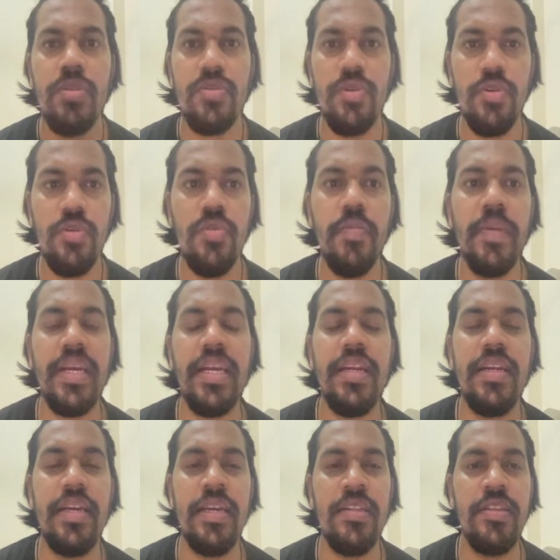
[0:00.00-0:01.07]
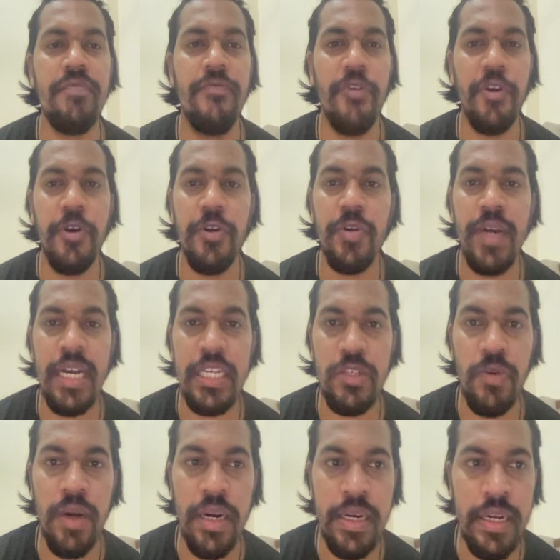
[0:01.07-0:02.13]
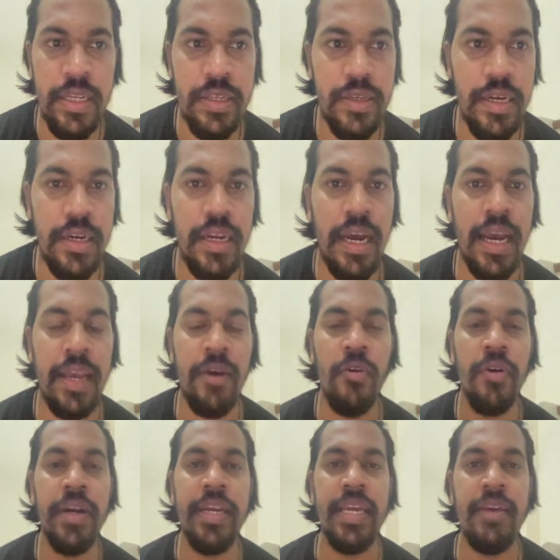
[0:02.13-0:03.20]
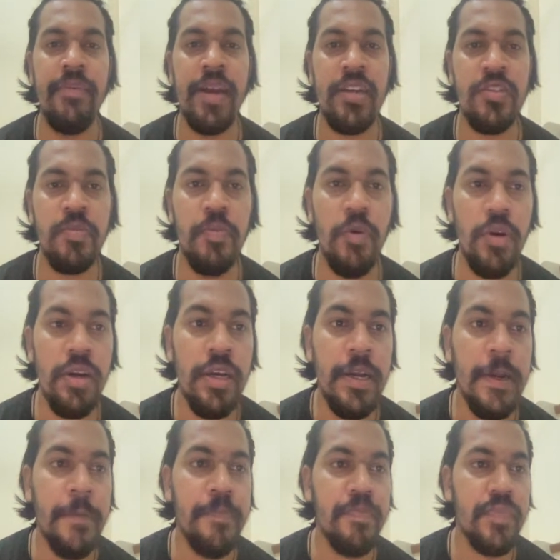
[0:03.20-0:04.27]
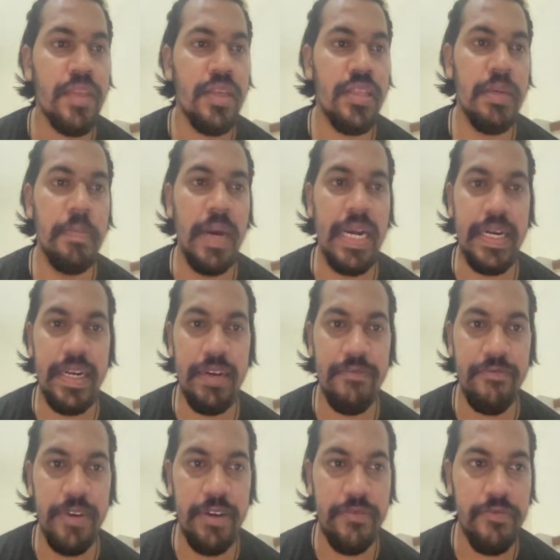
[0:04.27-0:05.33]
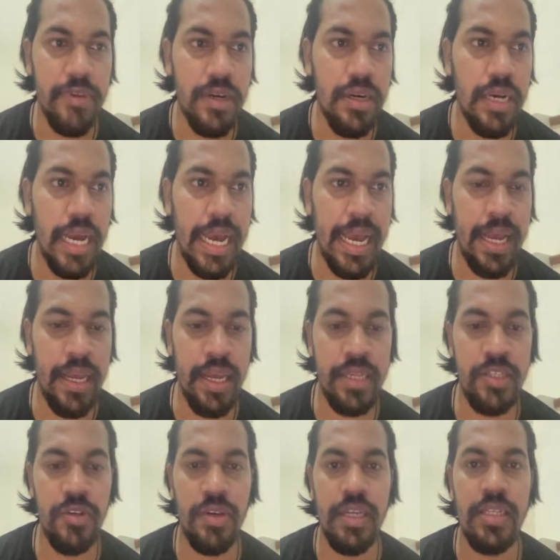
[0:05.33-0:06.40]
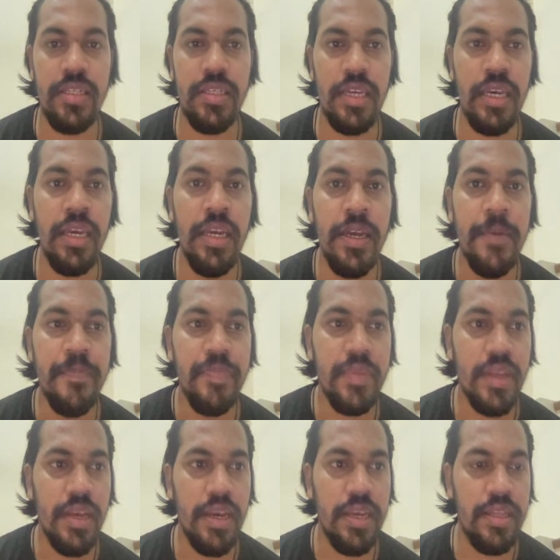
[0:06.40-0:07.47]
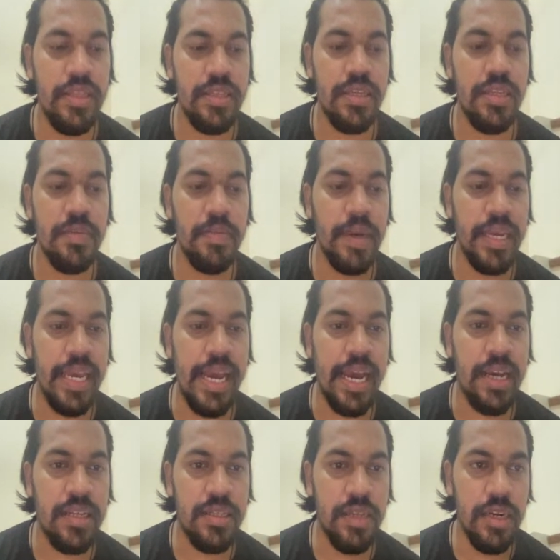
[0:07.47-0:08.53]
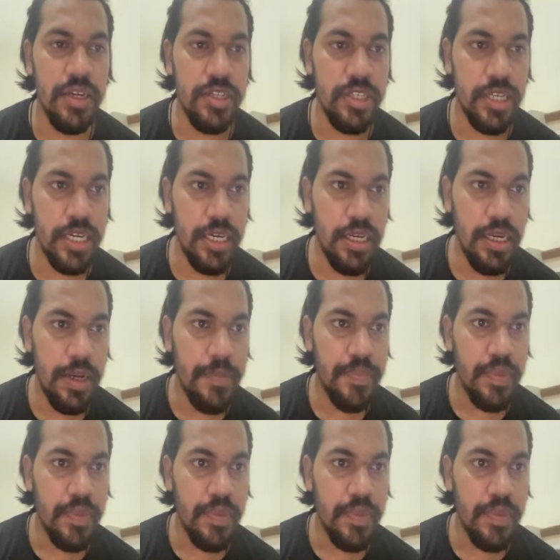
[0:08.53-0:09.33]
So to make it easy for you guys to understand, I already have export the MyTrade framework. As you can see, it is in my Excel sheet,